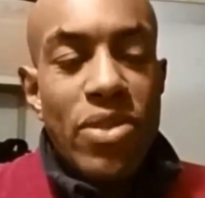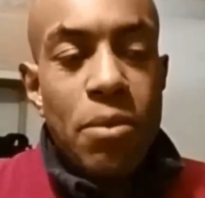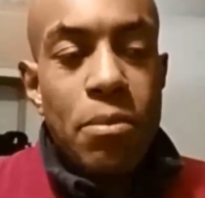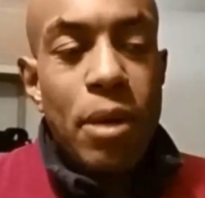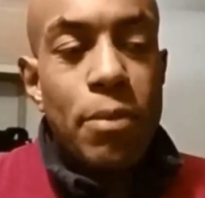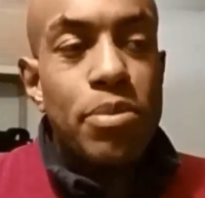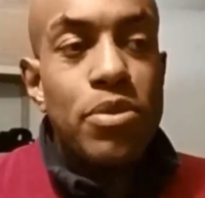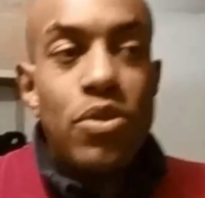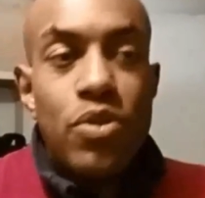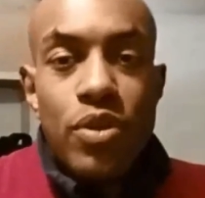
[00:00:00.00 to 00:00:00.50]

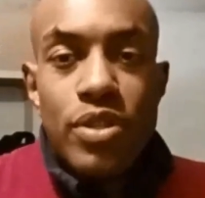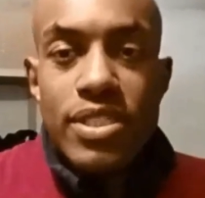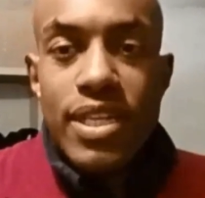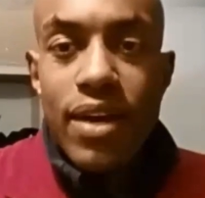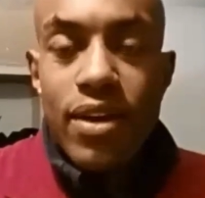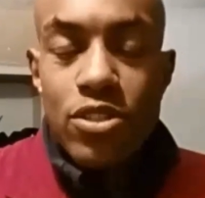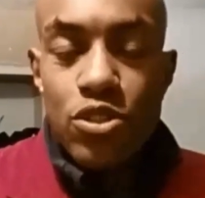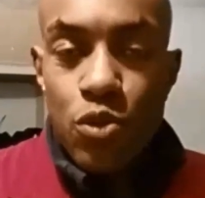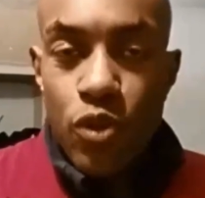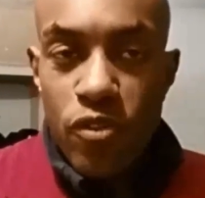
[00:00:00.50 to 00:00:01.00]
But Pluto is
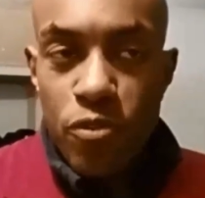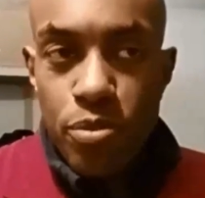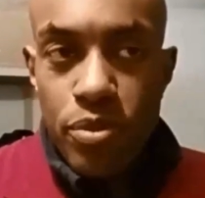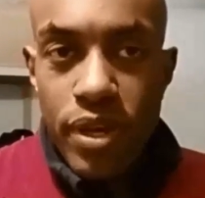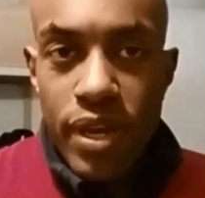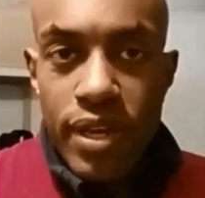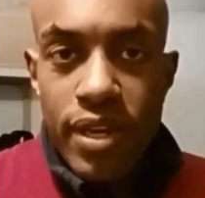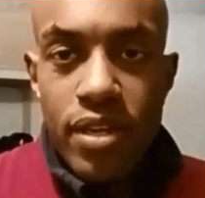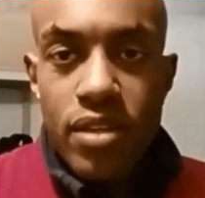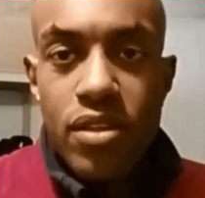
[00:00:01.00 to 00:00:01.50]
now a dwarf
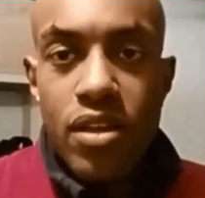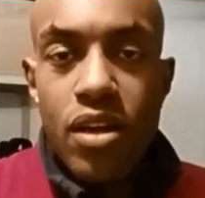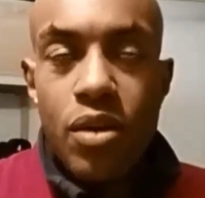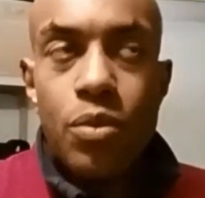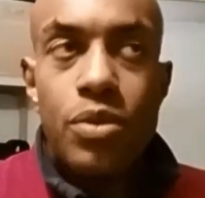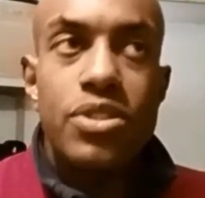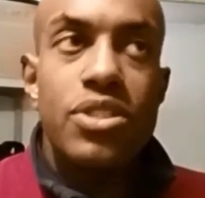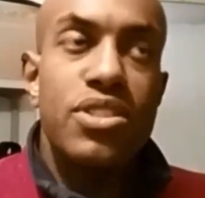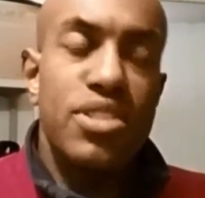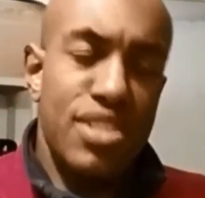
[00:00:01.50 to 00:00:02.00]
planet,
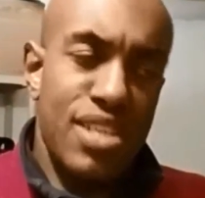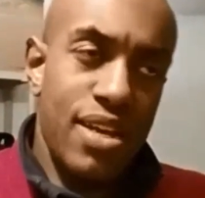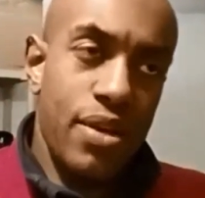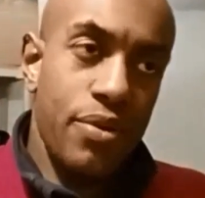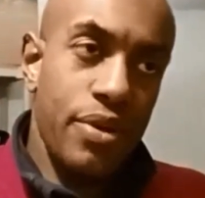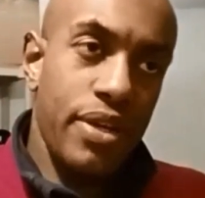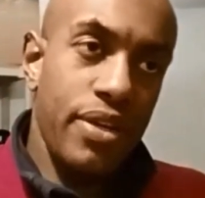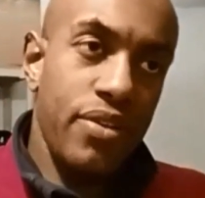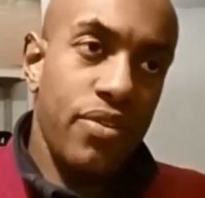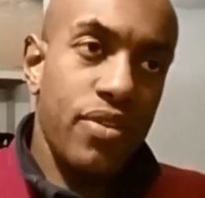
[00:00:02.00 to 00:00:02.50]
along with
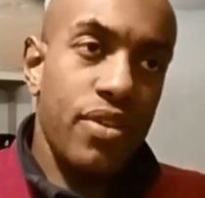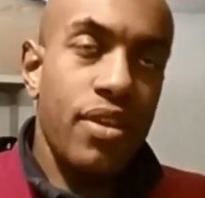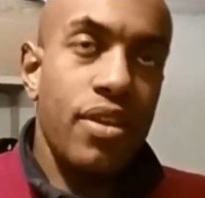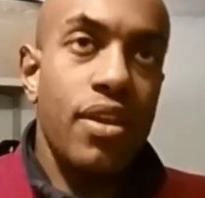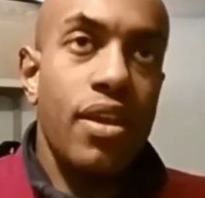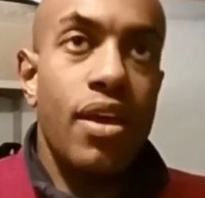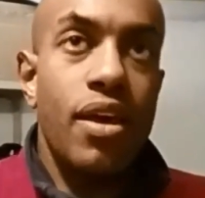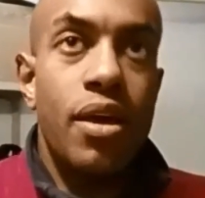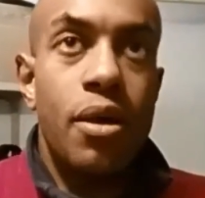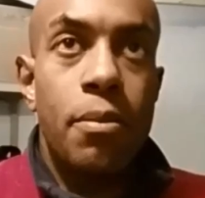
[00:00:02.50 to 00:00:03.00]
Ceres
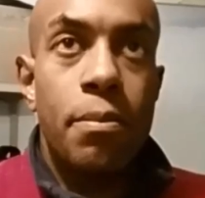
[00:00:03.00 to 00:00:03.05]
and